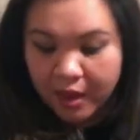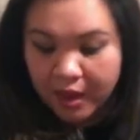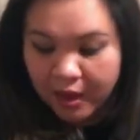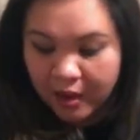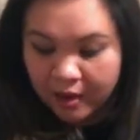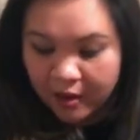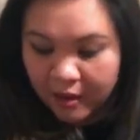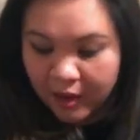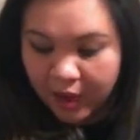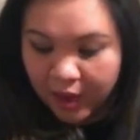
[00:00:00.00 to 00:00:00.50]

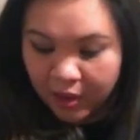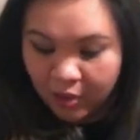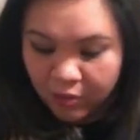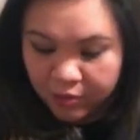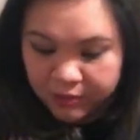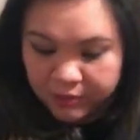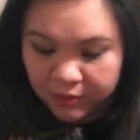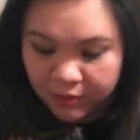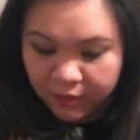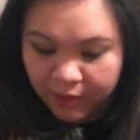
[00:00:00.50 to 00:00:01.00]
and I
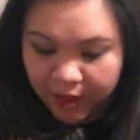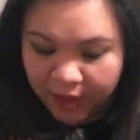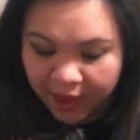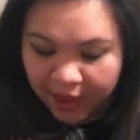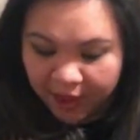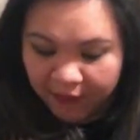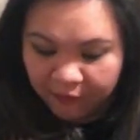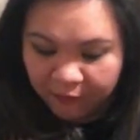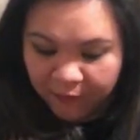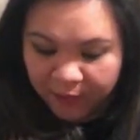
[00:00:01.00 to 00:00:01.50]
also
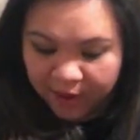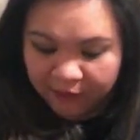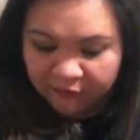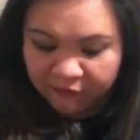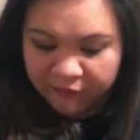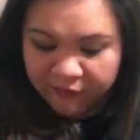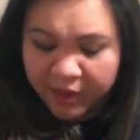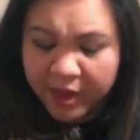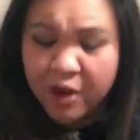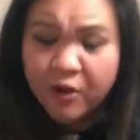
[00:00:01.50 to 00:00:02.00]
have my
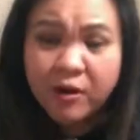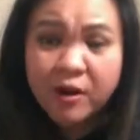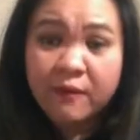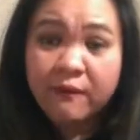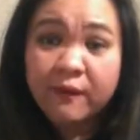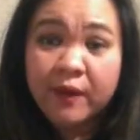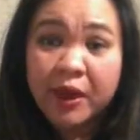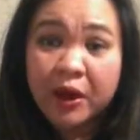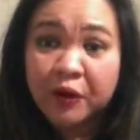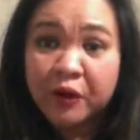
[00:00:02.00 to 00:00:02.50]

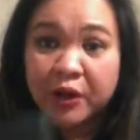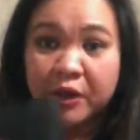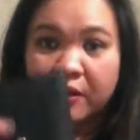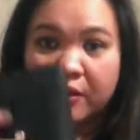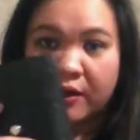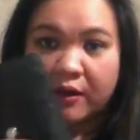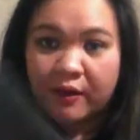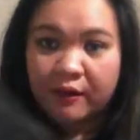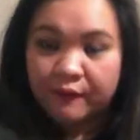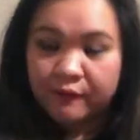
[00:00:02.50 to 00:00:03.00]
very
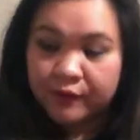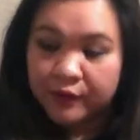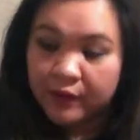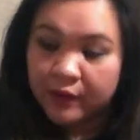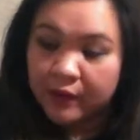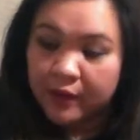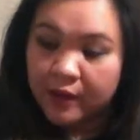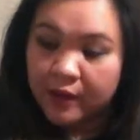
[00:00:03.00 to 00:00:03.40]
loved